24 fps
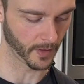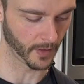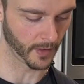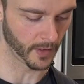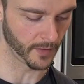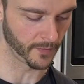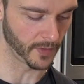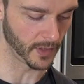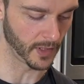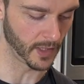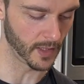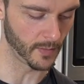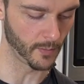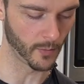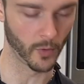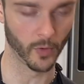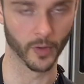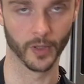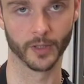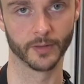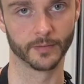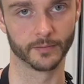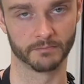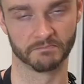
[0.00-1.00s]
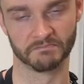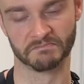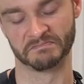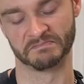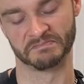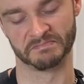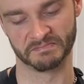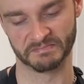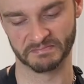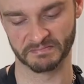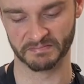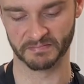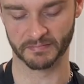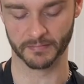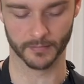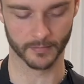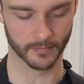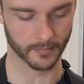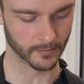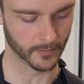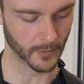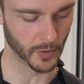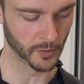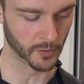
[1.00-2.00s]
If you need more,
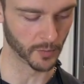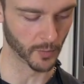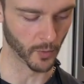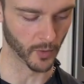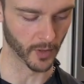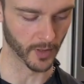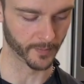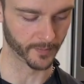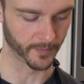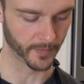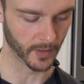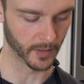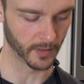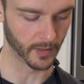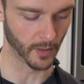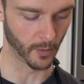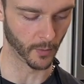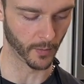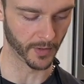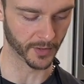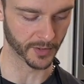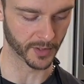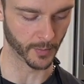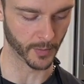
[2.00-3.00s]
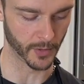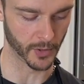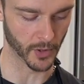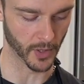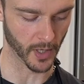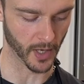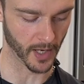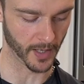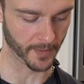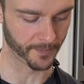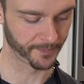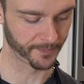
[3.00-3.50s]
use more. You don't want it to be dry.